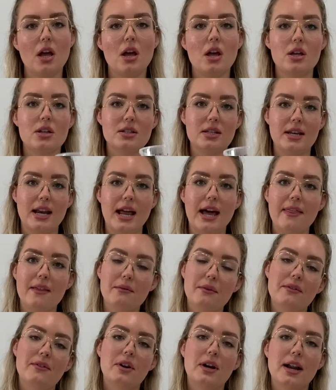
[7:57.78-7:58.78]
So now that
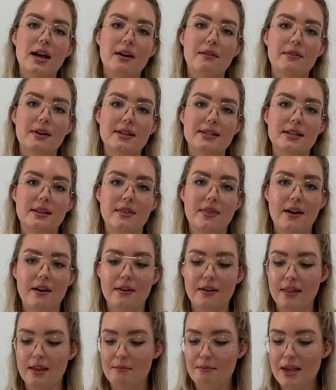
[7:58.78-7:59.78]
we've got our resin
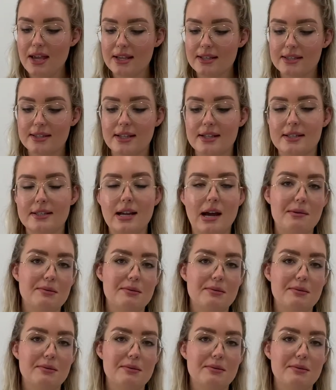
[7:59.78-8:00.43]
thoroughly mixed, it's time to